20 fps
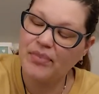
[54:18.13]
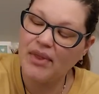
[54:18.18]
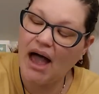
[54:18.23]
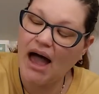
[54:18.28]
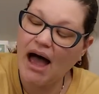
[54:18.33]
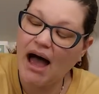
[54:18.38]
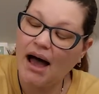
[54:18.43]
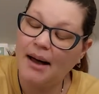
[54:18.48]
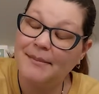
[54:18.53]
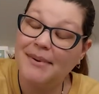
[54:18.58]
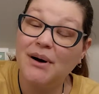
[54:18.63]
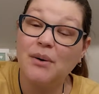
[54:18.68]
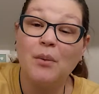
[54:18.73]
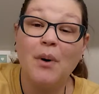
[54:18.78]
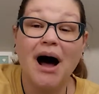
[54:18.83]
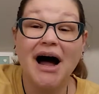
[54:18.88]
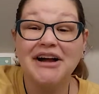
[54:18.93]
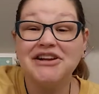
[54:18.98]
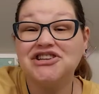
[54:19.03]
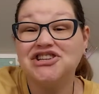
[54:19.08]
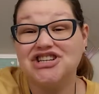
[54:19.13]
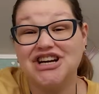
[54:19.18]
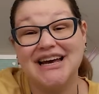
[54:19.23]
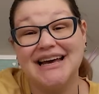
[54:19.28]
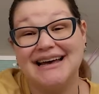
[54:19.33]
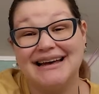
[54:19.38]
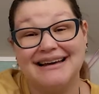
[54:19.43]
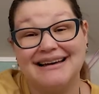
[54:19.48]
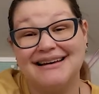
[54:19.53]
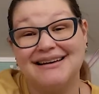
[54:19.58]
But
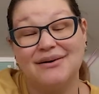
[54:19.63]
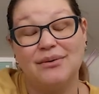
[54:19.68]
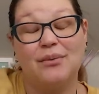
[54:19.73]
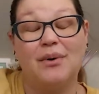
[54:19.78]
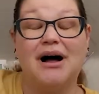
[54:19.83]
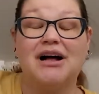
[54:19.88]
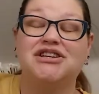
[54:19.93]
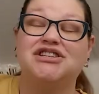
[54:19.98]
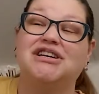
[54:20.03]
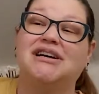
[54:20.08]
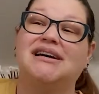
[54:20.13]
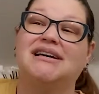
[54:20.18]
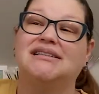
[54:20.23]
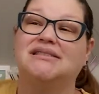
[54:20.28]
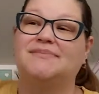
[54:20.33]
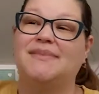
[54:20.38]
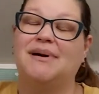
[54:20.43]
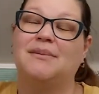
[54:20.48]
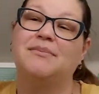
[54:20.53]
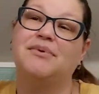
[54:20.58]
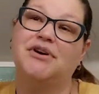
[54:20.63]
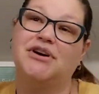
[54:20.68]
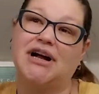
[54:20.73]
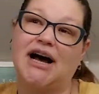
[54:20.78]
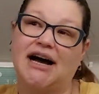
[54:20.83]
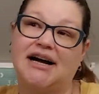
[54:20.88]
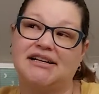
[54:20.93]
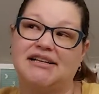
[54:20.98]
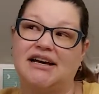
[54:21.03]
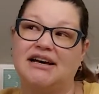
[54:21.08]
watching has been
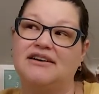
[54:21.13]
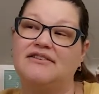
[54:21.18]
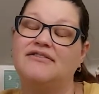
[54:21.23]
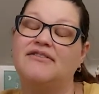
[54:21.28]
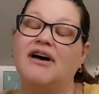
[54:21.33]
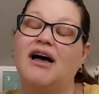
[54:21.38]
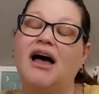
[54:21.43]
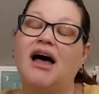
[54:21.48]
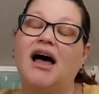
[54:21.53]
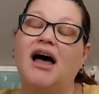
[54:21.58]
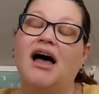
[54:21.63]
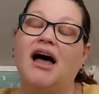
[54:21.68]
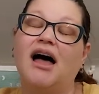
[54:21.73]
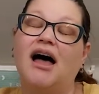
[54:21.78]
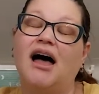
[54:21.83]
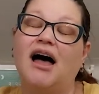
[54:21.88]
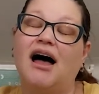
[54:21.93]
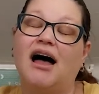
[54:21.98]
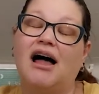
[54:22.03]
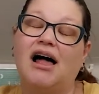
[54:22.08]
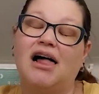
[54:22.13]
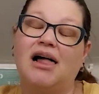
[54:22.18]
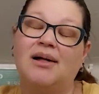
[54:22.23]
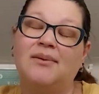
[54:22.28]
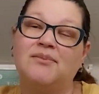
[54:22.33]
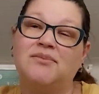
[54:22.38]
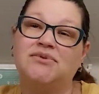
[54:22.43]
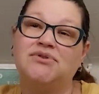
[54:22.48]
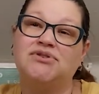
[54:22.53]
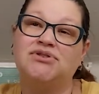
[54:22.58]
productive.
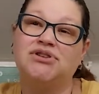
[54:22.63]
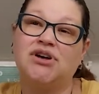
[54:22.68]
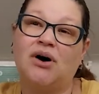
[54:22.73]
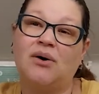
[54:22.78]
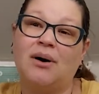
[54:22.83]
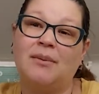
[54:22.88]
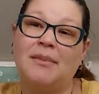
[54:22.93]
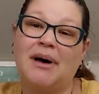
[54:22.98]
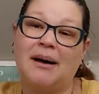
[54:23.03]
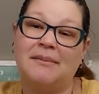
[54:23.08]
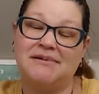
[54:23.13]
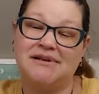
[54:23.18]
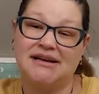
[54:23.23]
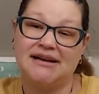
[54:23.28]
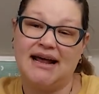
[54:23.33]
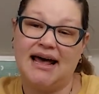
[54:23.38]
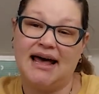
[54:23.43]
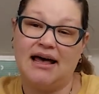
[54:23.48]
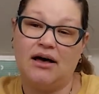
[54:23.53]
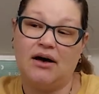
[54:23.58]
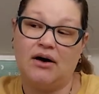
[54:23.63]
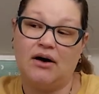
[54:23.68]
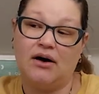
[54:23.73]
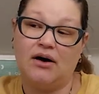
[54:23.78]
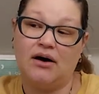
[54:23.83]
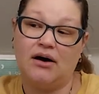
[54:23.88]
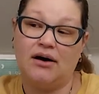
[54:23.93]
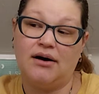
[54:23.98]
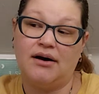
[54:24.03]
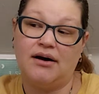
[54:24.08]
So I'm up to date
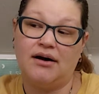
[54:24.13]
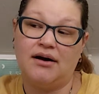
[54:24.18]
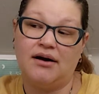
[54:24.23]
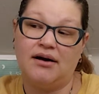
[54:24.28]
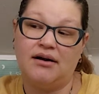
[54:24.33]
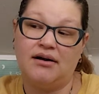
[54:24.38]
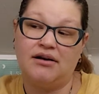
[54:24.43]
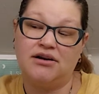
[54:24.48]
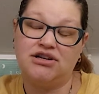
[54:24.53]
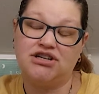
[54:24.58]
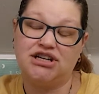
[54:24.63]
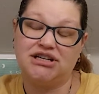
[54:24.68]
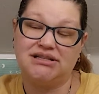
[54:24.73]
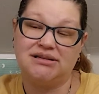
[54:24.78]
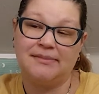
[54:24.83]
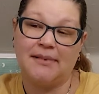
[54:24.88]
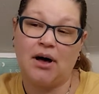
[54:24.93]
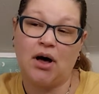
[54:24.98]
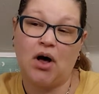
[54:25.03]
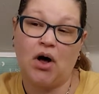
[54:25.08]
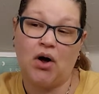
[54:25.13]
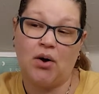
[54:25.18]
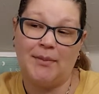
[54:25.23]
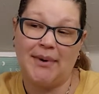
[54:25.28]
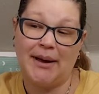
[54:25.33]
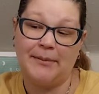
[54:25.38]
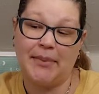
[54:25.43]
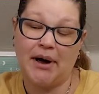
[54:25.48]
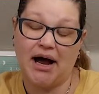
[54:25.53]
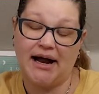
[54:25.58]
on just about all
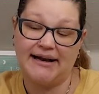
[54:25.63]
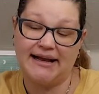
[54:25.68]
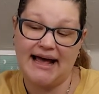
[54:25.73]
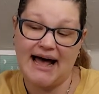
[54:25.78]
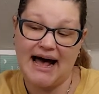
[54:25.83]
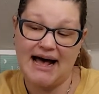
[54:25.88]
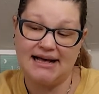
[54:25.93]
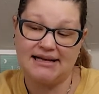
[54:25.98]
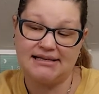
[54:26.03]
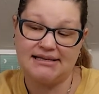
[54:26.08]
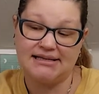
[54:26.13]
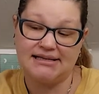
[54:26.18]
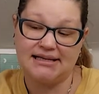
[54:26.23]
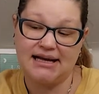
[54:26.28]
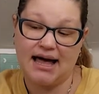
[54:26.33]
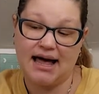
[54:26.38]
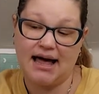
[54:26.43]
my podcasts.